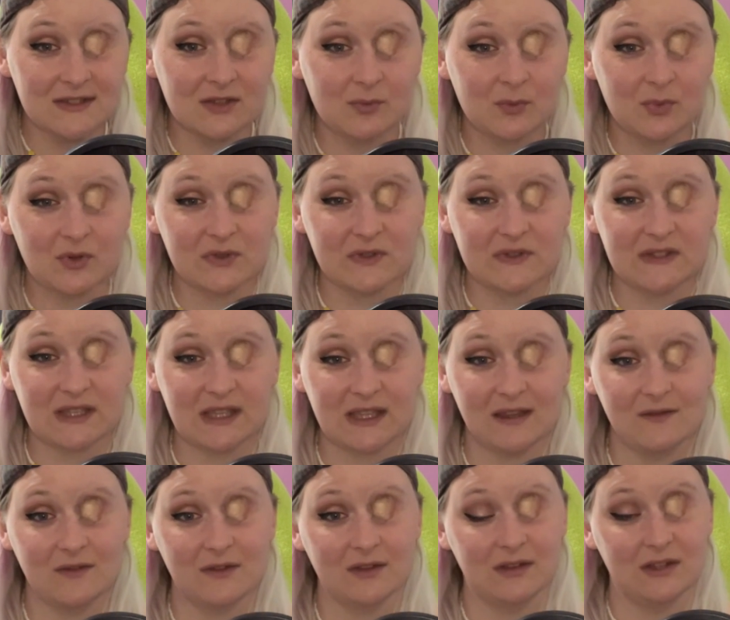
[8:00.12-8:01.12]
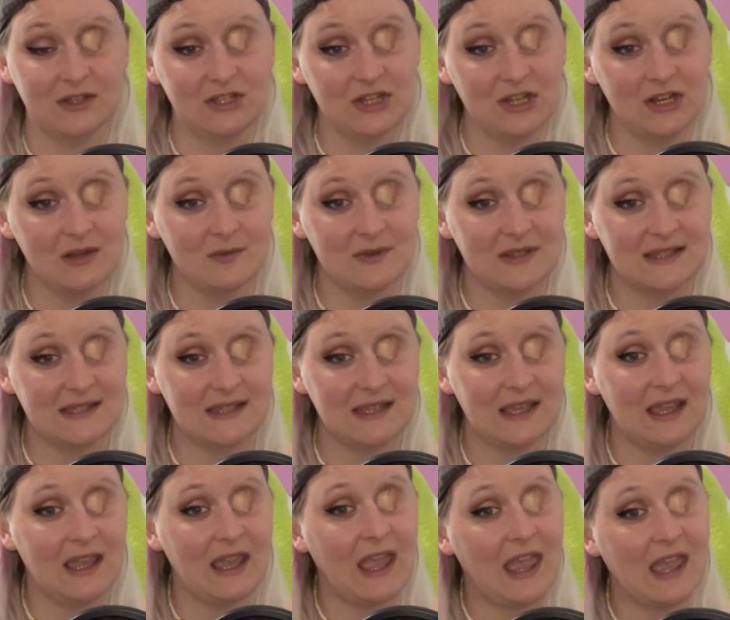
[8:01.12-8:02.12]
of perceived
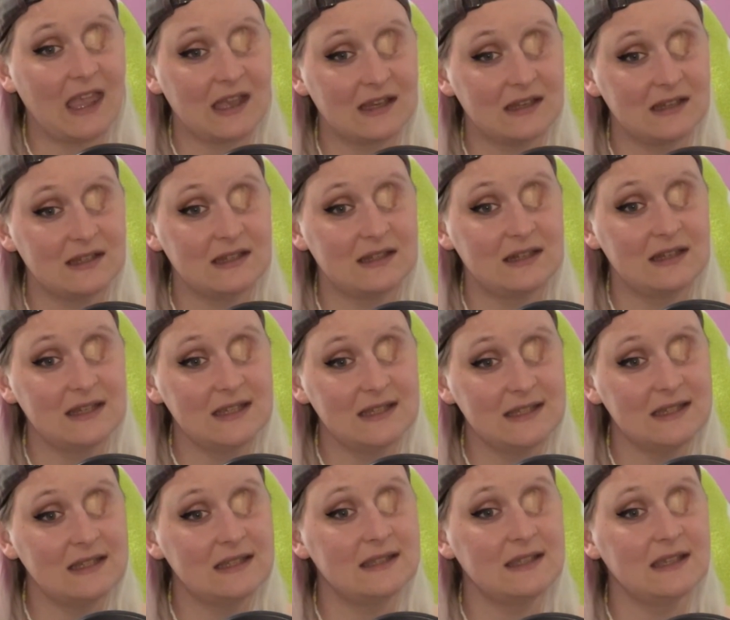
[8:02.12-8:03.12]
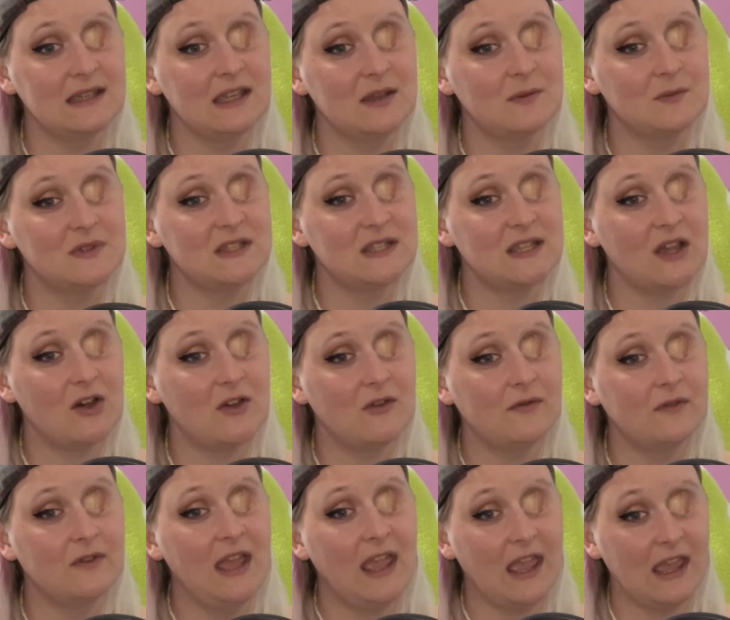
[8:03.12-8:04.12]
legitimacy and distancing
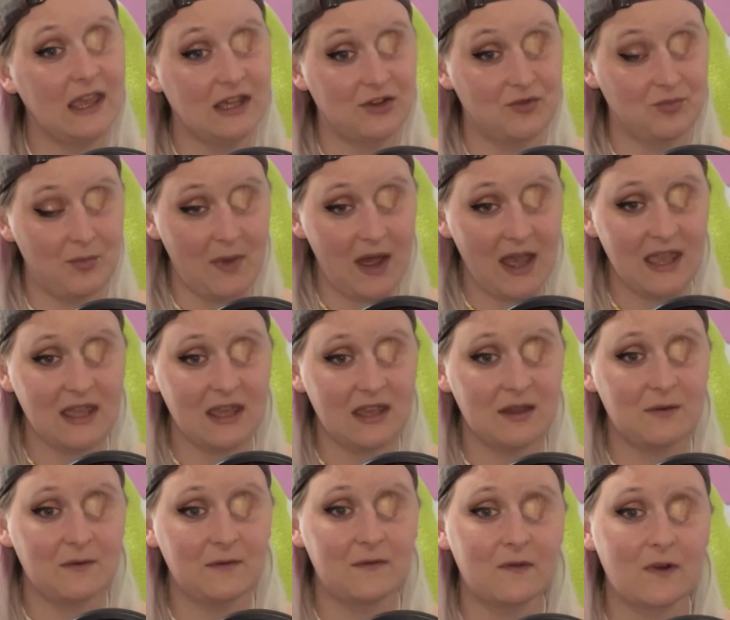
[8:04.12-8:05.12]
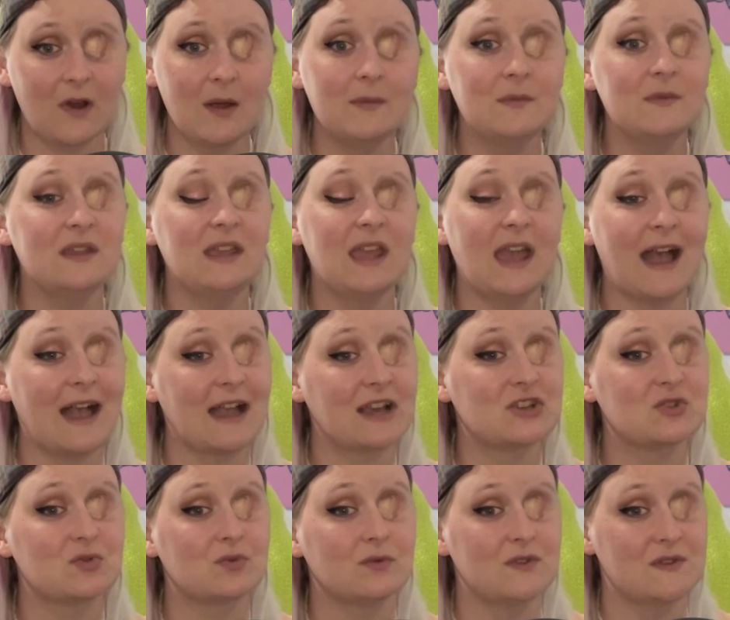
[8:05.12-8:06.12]
himself and Myatt from the
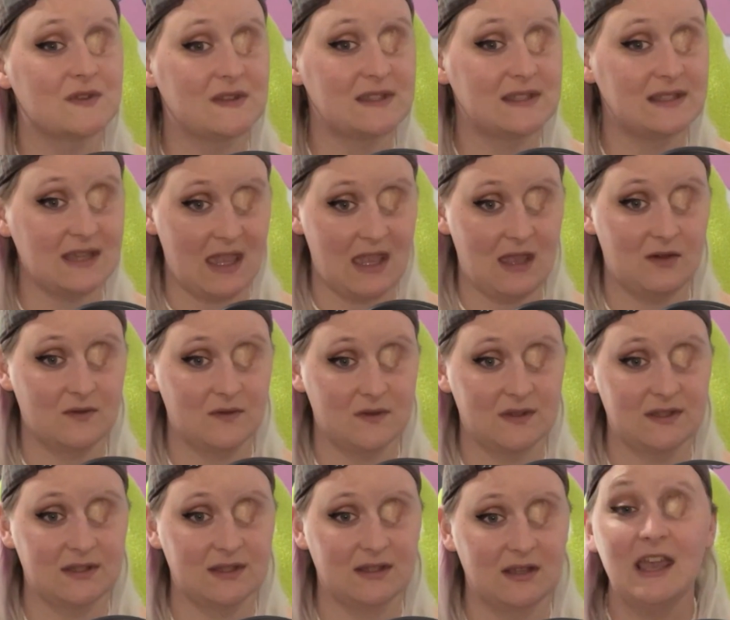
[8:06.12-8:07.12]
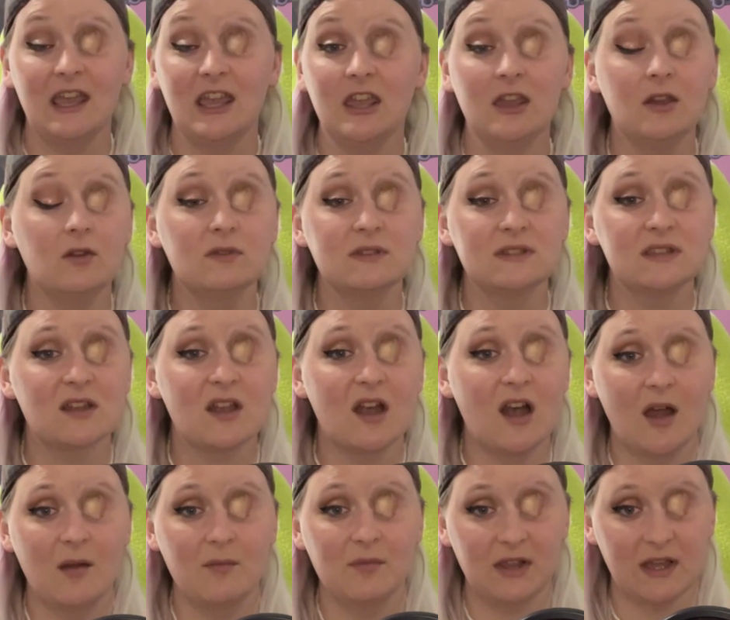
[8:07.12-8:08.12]
actual sales. It was a
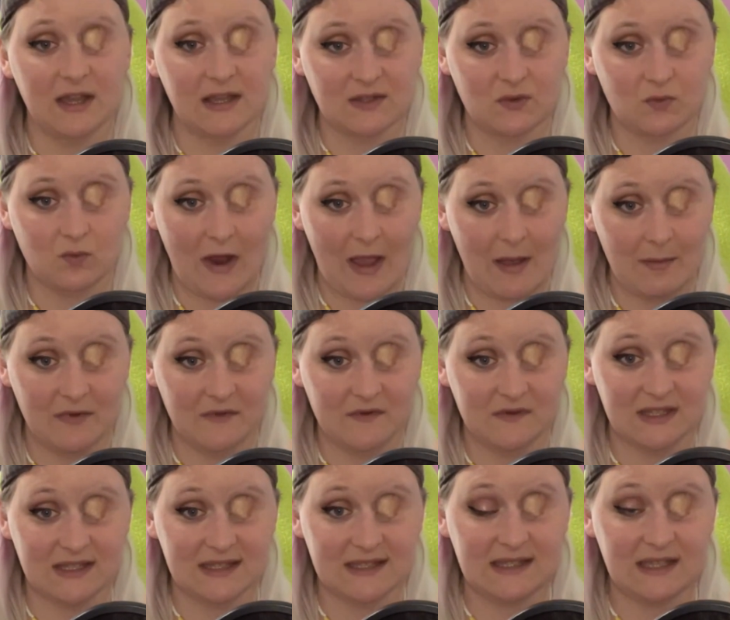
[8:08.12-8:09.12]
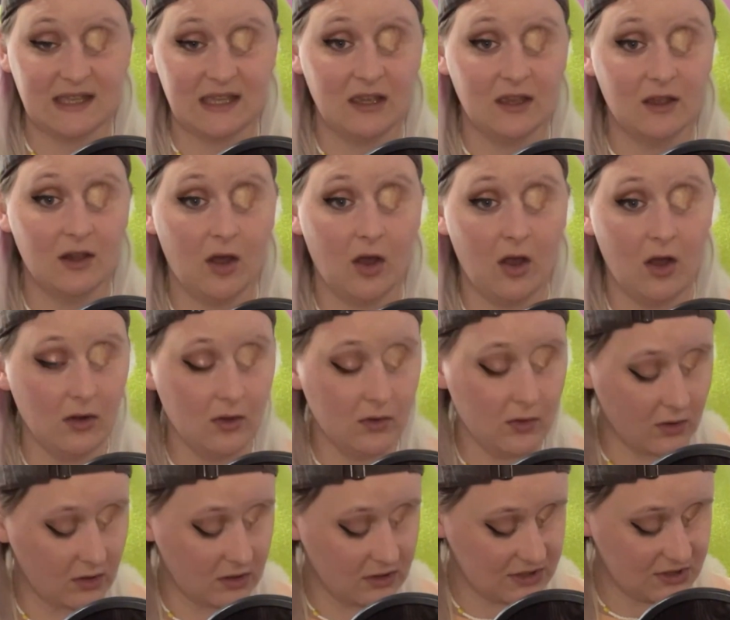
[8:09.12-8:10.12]
complex web of deceit, all
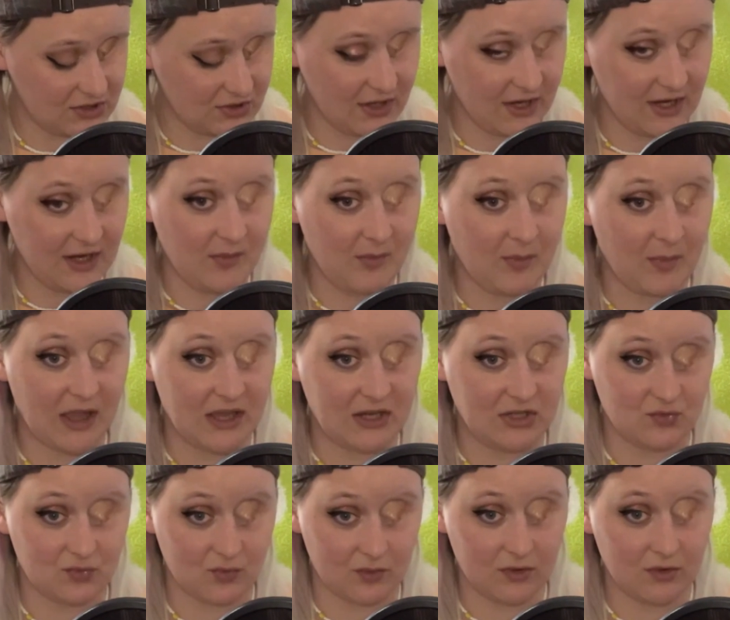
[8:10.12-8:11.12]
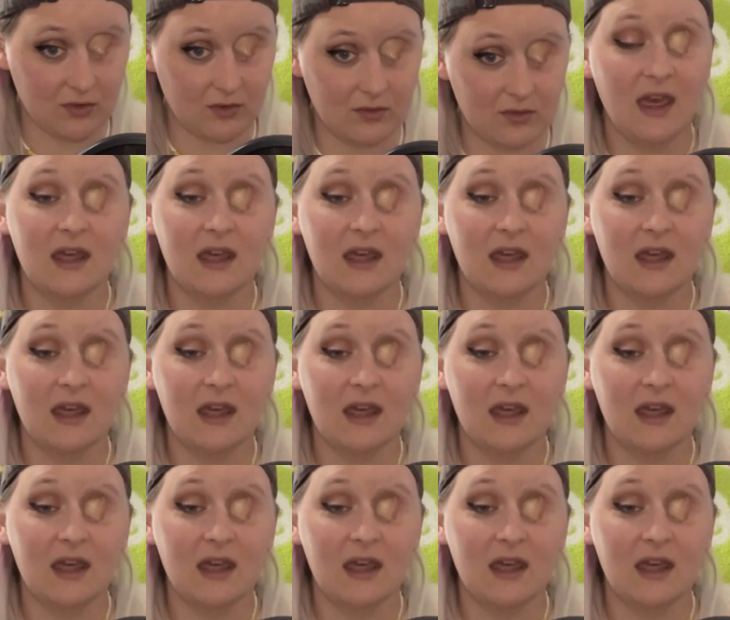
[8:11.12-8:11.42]
orchestrated by Drewe.